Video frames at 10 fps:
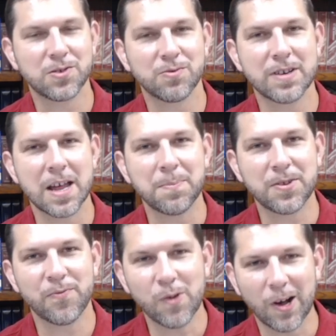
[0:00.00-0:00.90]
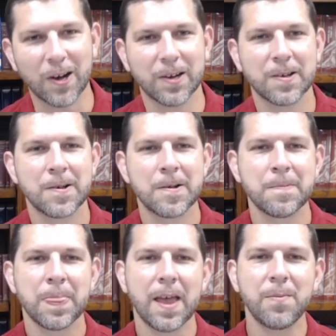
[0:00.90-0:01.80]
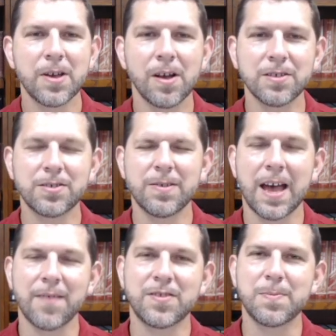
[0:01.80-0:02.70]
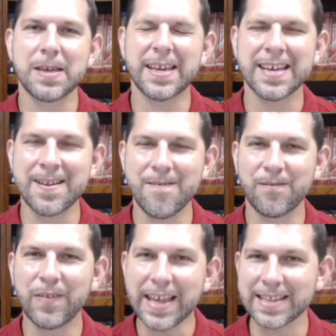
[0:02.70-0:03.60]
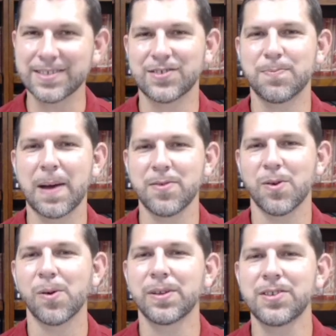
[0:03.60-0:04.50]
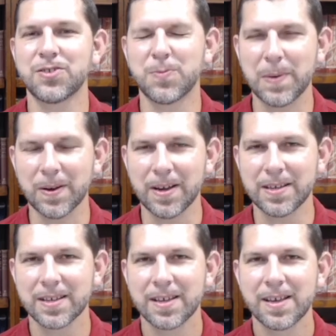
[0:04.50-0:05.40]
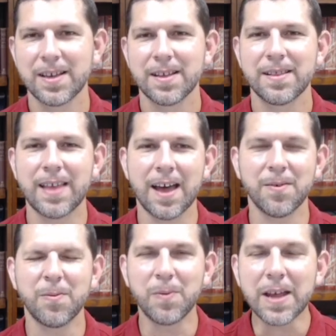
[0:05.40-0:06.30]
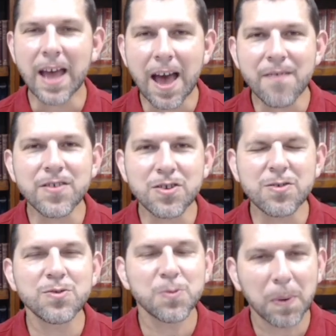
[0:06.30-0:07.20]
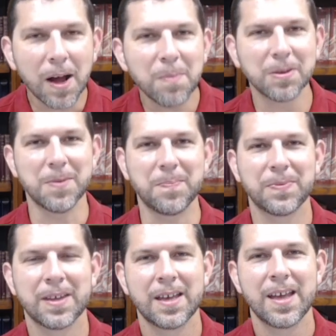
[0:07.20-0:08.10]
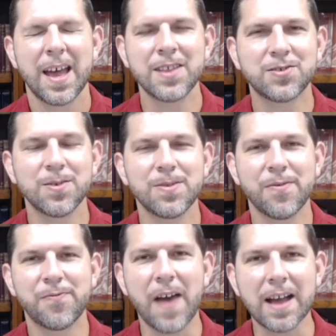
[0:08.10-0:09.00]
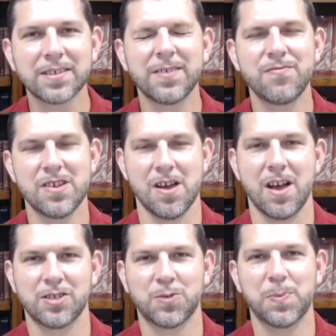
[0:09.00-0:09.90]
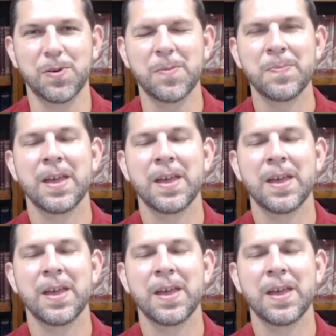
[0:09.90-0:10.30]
to the redemptive work. And we also have to be convinced by the Holy Spirit that we have a huge problem. And so the facts of the gospel